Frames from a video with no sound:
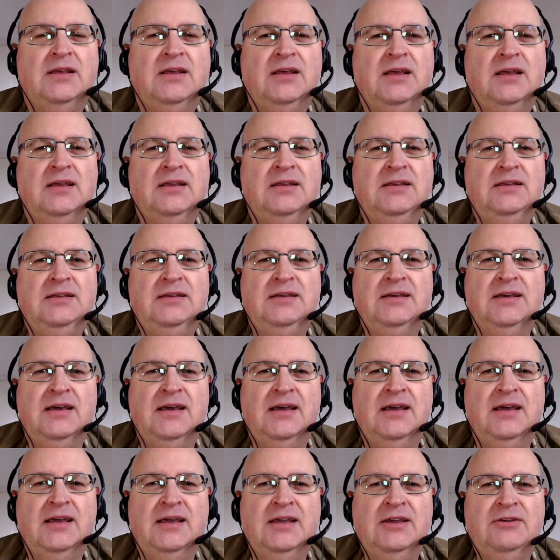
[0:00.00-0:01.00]

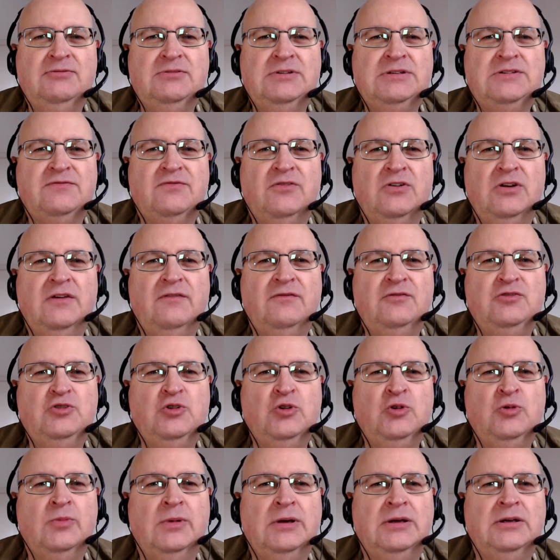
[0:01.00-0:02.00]
Yeah, it was full of
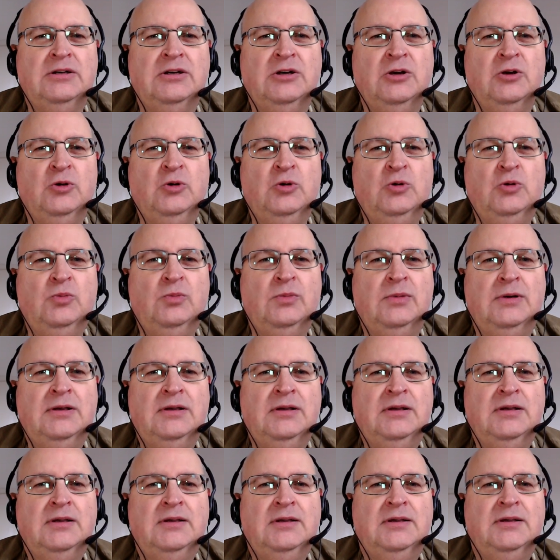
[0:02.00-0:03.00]
doom and gloom.
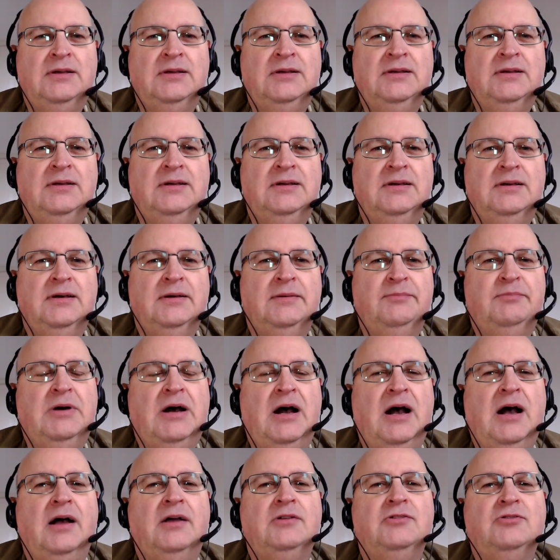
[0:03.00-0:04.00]

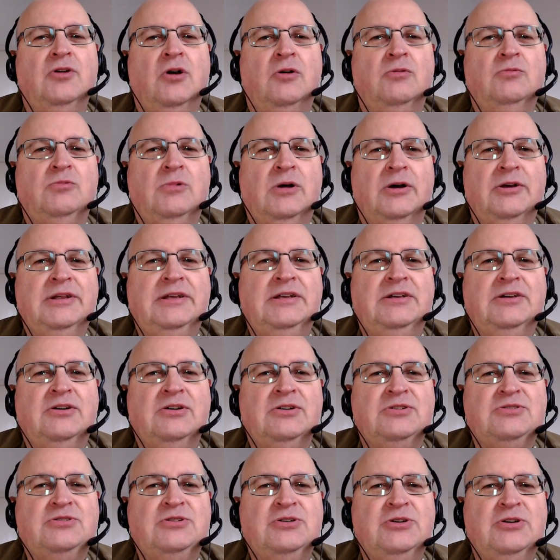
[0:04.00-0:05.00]
But don't worry,
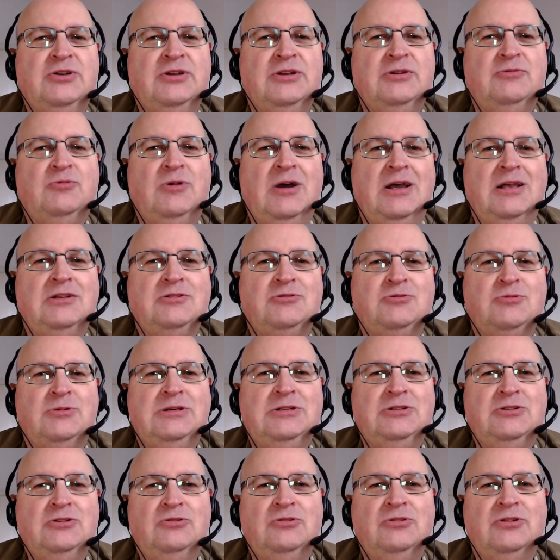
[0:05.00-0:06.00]
because here in Wales we
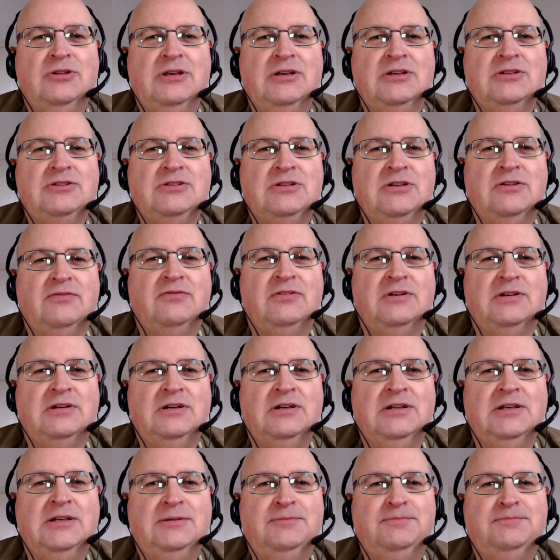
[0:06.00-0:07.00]
do things
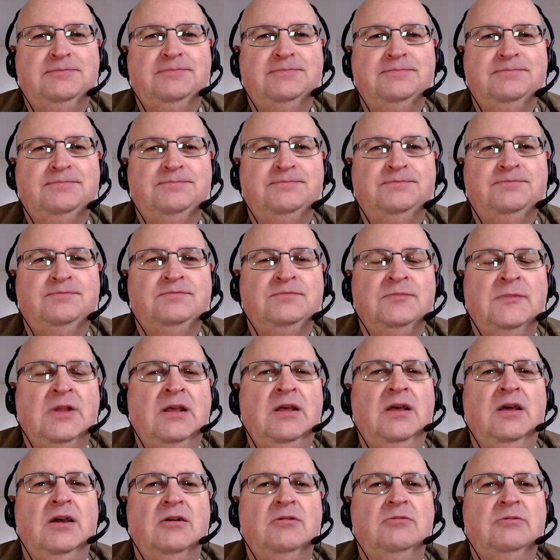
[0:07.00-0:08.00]
differently
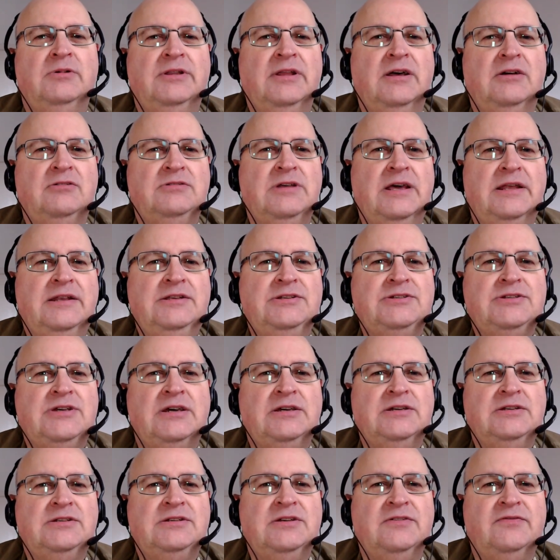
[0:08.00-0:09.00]
without any
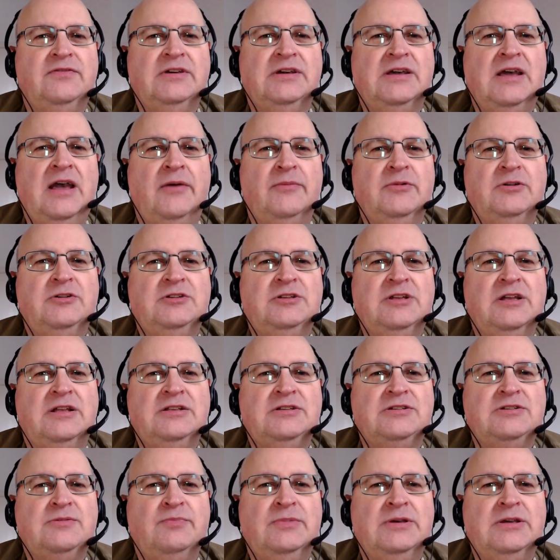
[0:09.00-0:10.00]
scientific
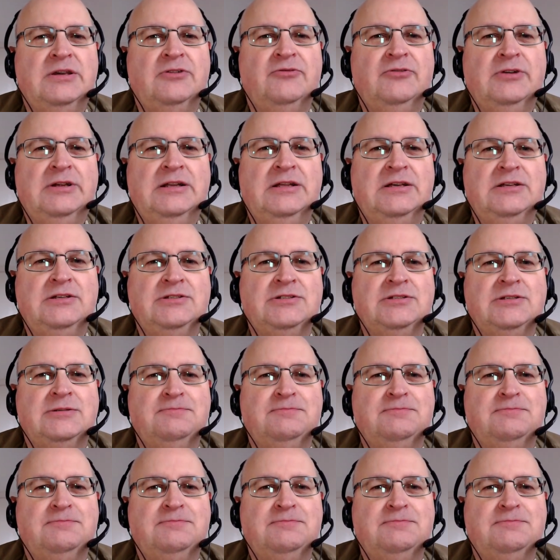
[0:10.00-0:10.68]
evidence being released.